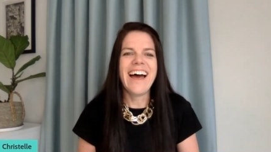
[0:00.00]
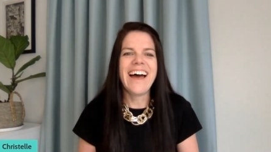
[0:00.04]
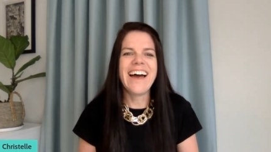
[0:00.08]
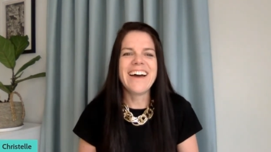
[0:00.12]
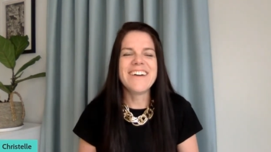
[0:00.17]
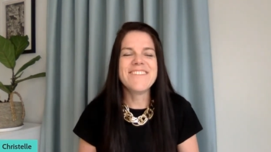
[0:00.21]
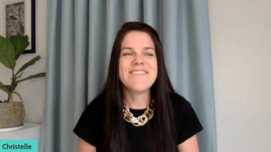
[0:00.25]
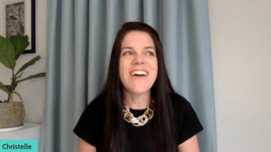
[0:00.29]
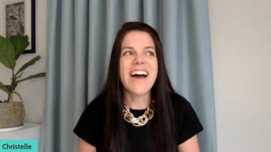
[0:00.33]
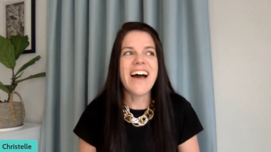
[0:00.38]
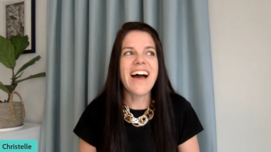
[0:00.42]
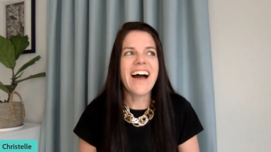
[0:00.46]

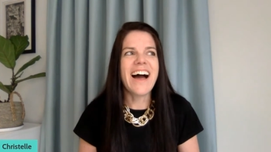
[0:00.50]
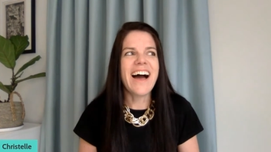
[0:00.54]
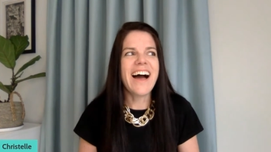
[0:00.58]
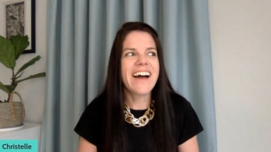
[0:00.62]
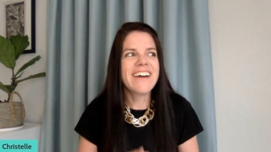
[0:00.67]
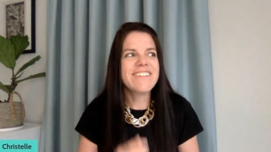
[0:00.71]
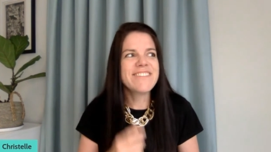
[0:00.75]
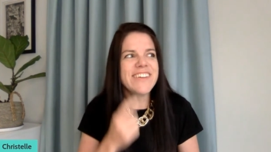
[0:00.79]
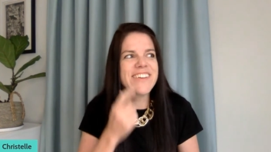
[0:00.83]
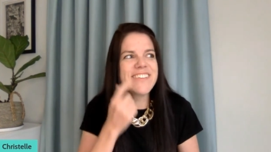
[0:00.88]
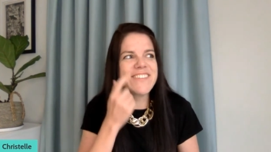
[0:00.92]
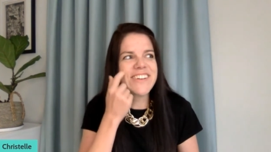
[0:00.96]
um,
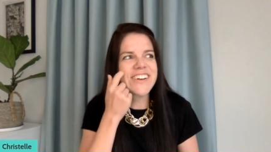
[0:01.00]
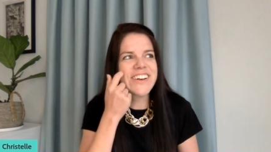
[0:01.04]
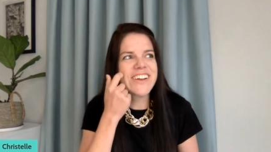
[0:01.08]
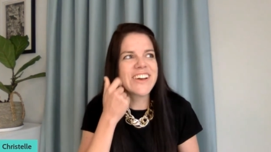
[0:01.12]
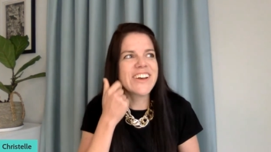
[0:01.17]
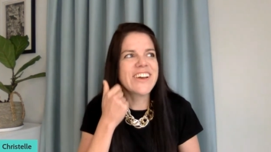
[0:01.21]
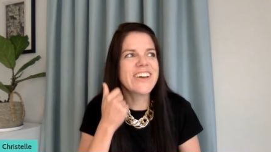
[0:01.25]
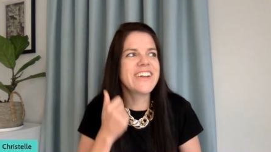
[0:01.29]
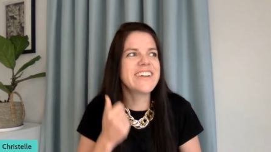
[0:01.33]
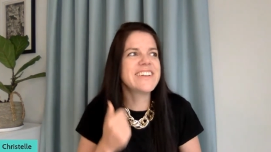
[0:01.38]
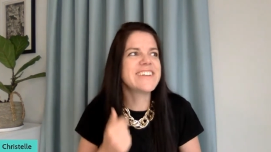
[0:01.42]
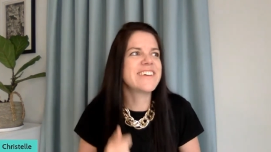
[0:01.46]
I've even
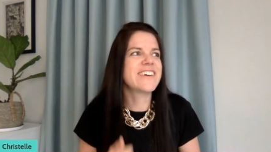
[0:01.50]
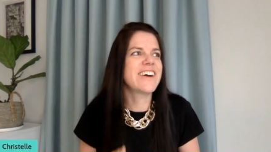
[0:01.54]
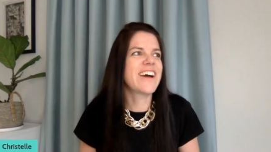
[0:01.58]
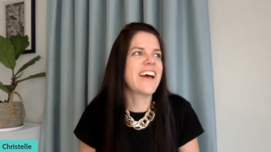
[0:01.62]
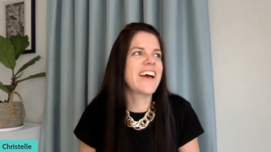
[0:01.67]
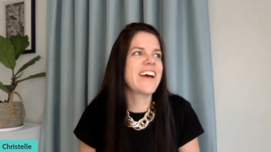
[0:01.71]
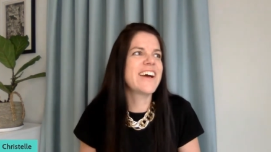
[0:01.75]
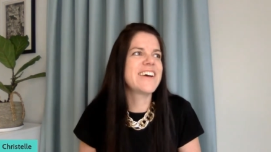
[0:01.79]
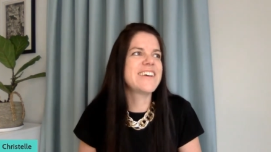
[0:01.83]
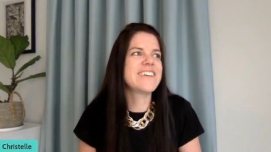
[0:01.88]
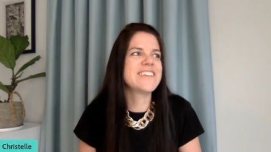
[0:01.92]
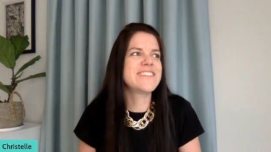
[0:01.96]
heard
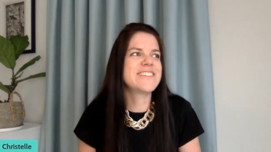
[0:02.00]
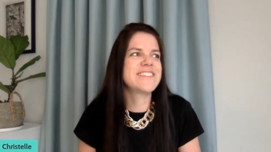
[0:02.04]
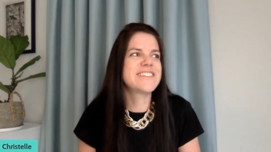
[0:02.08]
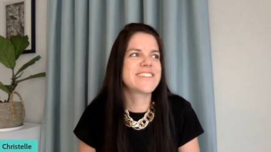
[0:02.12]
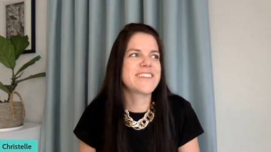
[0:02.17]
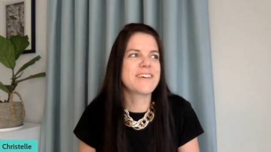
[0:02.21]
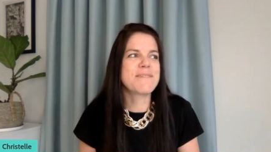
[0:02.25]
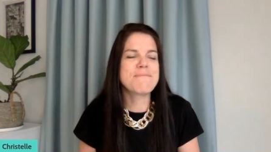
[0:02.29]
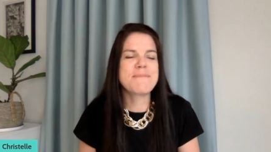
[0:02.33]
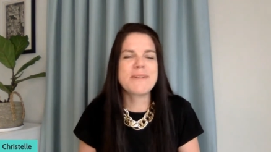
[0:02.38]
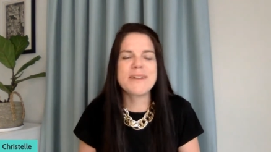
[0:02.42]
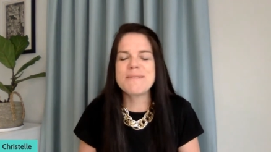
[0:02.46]
uh,
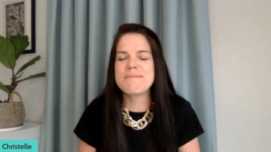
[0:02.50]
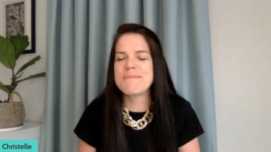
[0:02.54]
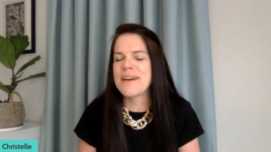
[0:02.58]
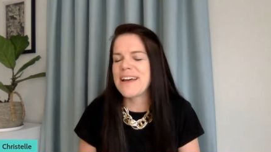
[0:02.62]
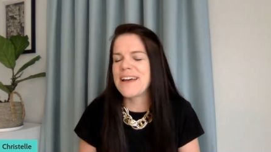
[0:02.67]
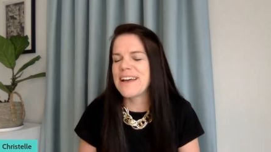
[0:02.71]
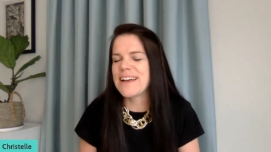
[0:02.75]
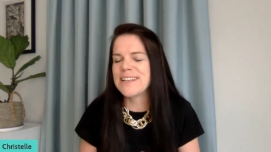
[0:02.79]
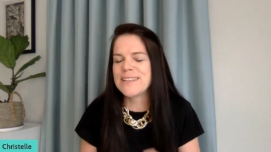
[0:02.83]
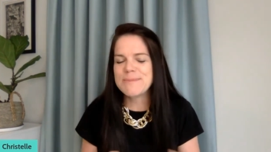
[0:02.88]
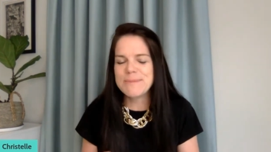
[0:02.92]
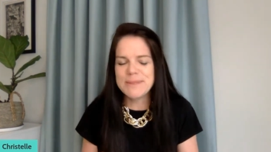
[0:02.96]
somebody, my
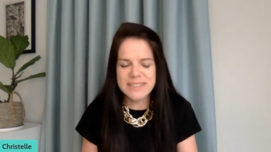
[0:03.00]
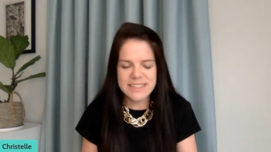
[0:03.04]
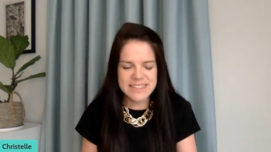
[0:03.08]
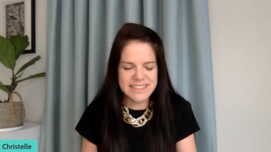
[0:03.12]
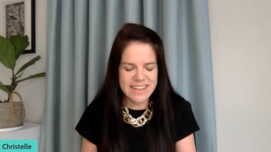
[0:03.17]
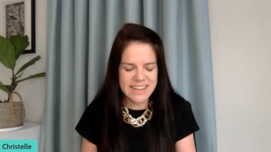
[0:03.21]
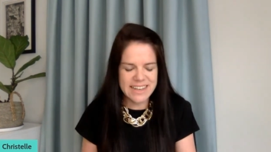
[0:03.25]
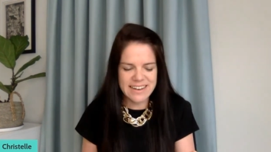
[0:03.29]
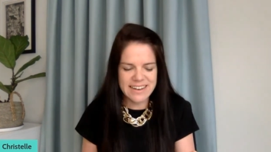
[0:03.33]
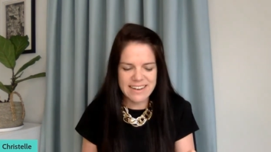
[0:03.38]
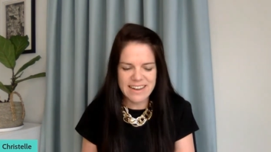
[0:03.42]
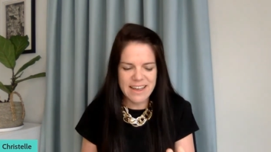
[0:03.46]
husband
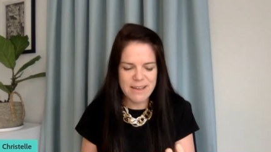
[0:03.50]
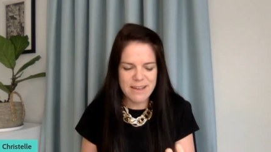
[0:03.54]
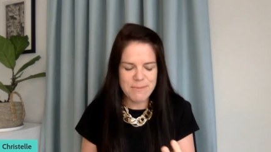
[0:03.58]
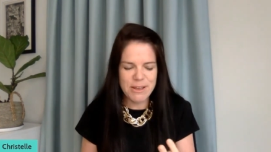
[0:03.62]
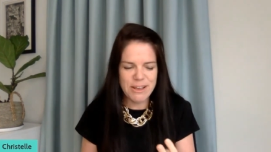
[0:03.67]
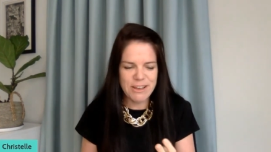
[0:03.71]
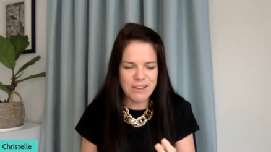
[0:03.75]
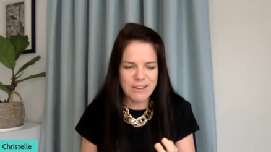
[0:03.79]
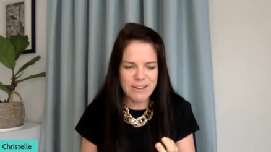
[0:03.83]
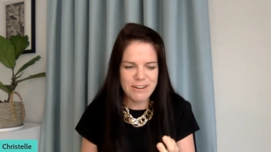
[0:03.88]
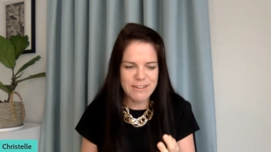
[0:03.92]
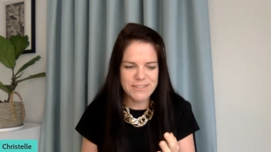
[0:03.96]
said, um,
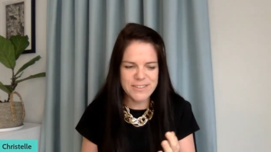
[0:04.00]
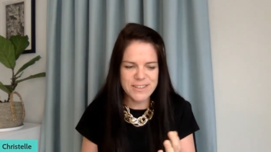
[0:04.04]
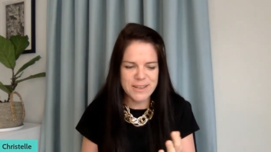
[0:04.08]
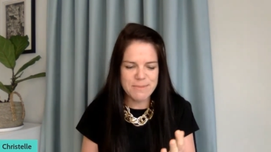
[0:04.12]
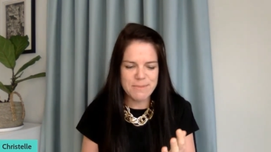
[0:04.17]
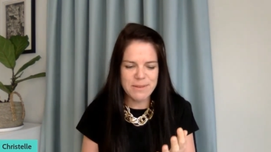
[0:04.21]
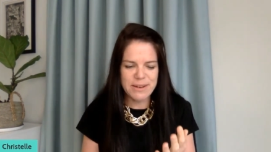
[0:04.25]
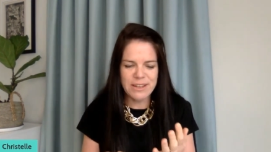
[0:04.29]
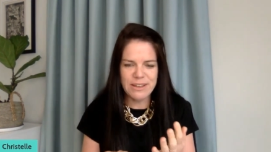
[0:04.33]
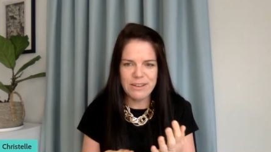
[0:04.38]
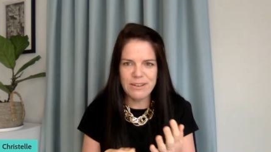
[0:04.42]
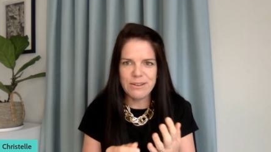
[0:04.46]
he heard of
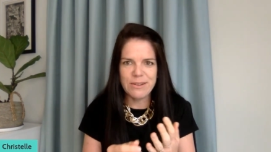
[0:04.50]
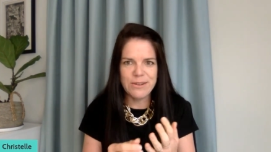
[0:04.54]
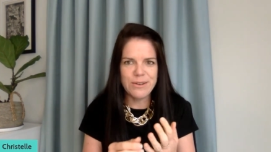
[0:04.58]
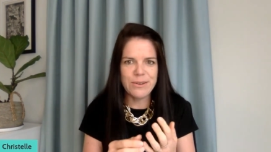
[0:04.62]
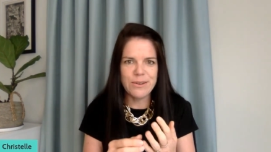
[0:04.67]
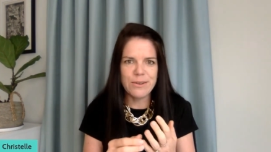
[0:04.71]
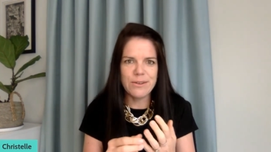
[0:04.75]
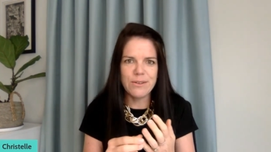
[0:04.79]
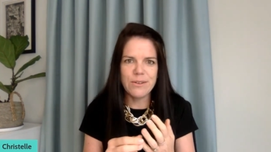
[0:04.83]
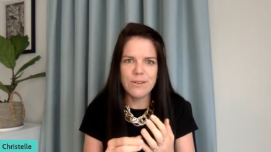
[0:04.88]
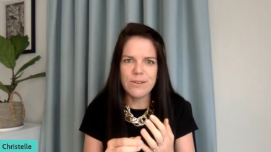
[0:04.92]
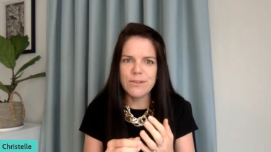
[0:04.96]
somebody
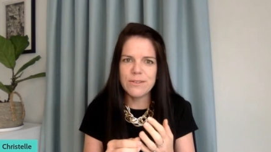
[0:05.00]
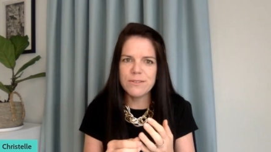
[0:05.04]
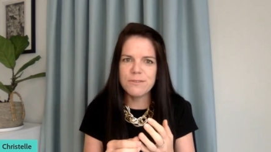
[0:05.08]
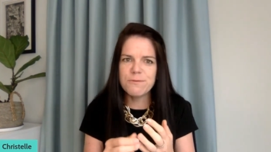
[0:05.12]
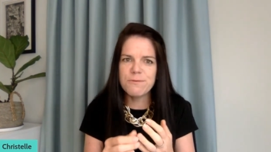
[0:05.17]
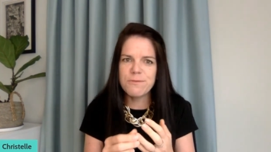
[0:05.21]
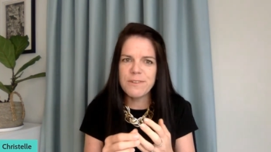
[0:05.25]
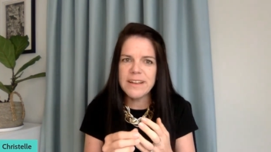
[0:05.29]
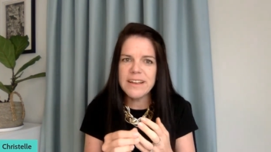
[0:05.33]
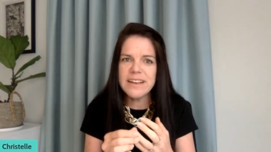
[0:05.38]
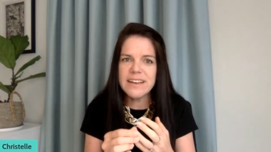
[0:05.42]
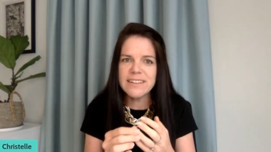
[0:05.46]
who whose
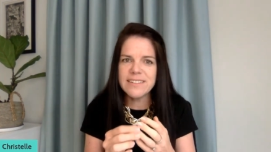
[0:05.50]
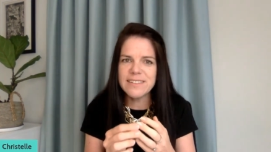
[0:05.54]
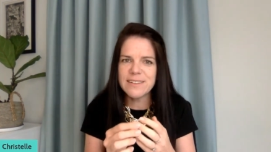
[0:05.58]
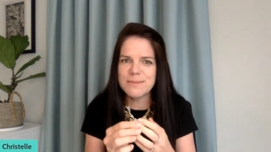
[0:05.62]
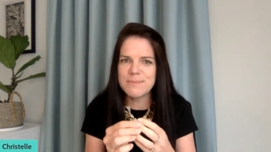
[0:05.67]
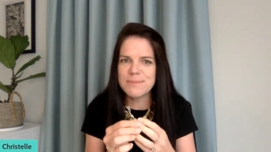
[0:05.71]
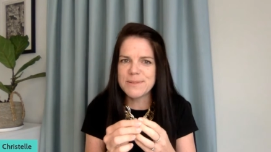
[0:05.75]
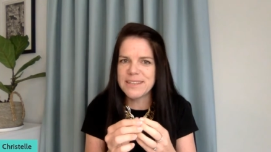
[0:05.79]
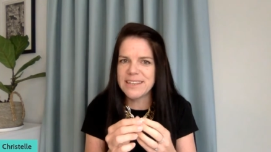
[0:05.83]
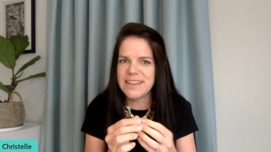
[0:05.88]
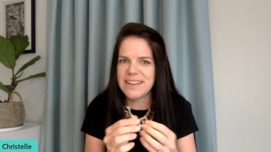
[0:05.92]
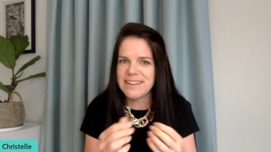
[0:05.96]

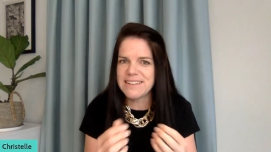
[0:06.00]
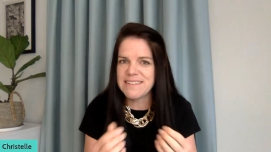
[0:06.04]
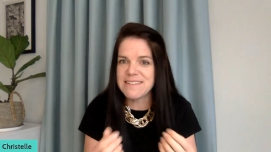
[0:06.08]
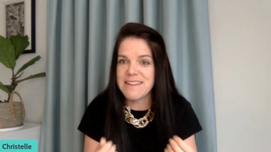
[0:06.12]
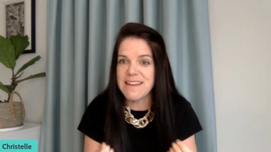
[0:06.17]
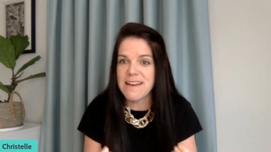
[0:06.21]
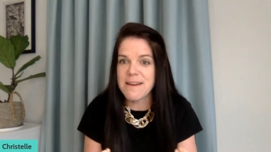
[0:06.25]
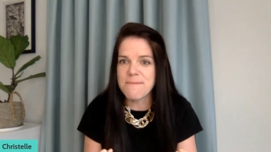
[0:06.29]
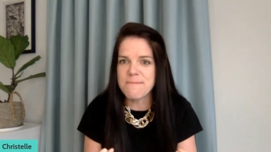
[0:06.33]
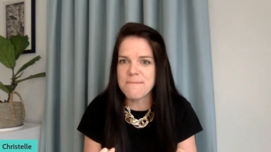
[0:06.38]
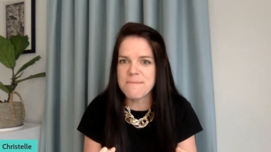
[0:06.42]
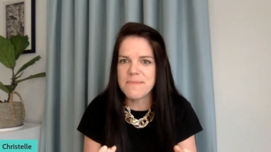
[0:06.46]
fingertips get
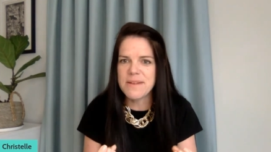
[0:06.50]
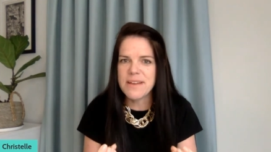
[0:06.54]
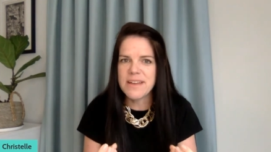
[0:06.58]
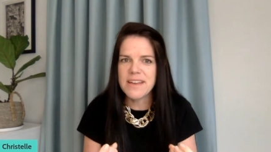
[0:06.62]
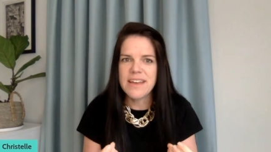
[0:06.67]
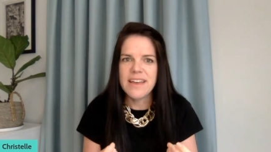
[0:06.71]
numb.